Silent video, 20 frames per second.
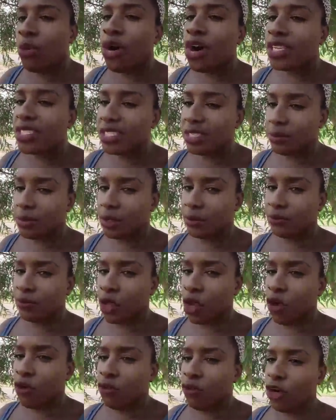possible
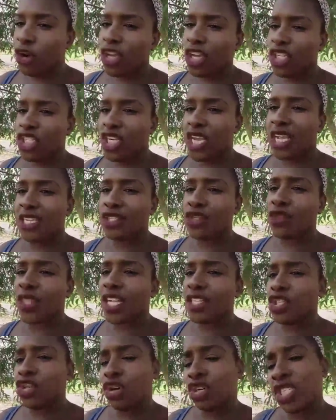for your child so
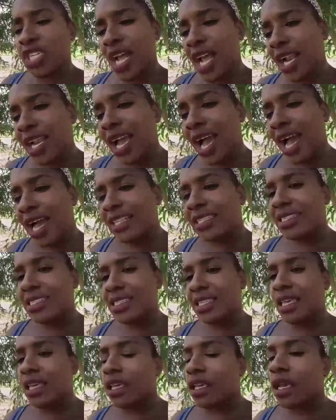that your child can
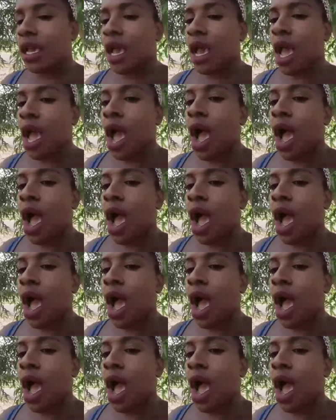say,